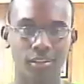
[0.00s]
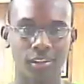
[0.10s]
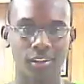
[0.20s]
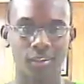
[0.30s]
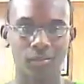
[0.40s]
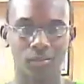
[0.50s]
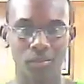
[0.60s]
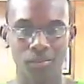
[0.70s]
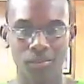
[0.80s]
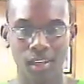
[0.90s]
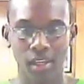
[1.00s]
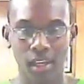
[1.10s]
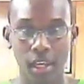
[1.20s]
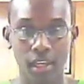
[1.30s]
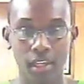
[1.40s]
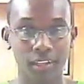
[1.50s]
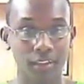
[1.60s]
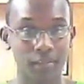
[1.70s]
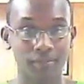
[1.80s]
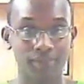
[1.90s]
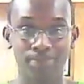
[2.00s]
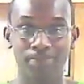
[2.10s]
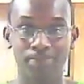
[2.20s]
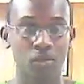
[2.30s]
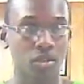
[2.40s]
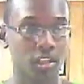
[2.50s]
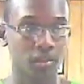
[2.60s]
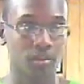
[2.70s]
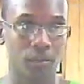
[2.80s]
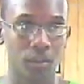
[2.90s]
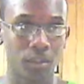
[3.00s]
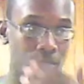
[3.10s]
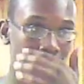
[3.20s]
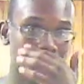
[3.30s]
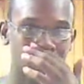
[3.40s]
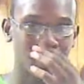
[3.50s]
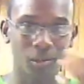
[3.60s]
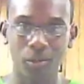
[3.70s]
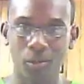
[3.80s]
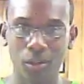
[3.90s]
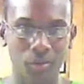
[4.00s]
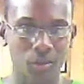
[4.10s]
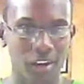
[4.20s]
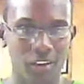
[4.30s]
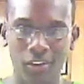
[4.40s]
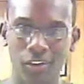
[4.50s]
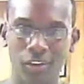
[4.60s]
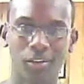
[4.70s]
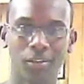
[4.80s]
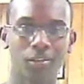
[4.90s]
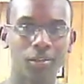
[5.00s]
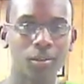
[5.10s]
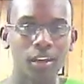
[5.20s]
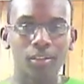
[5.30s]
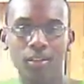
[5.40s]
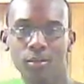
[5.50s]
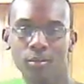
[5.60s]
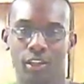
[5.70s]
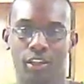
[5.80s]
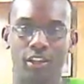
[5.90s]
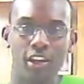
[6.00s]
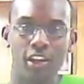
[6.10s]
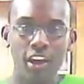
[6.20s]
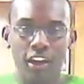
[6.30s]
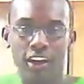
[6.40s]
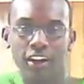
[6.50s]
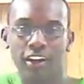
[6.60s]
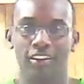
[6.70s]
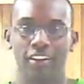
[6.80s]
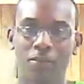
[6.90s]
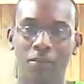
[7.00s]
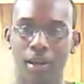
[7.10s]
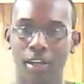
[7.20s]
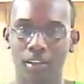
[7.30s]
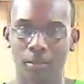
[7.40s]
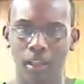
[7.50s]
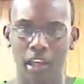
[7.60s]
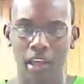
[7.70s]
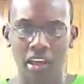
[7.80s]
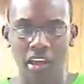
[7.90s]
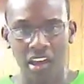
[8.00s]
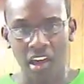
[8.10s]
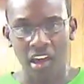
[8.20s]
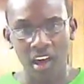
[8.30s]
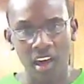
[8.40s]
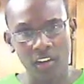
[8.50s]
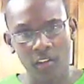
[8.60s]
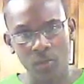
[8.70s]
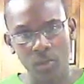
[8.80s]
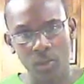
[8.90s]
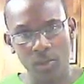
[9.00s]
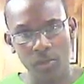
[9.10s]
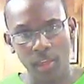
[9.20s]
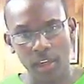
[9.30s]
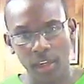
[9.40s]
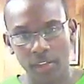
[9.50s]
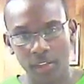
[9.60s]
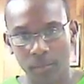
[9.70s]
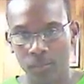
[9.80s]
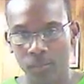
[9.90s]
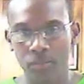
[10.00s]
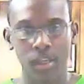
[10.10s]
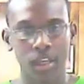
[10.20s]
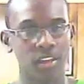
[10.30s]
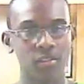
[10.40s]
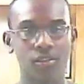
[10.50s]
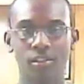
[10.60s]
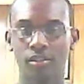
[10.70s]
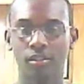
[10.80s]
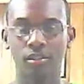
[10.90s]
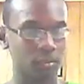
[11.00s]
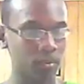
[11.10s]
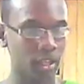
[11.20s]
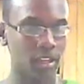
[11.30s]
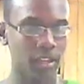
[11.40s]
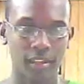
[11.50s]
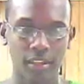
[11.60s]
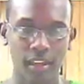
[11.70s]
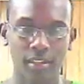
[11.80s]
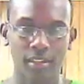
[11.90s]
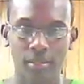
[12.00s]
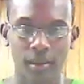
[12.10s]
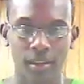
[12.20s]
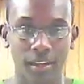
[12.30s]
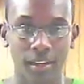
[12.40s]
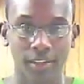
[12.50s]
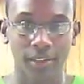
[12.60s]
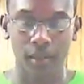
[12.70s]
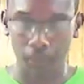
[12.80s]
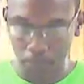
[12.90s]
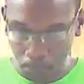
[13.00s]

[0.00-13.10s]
So, and trust me, when you go to school or wherever you go and you do like this and be like, yeah, everybody's going to be like, how do you do that? And then you just explain the exact same thing that I said.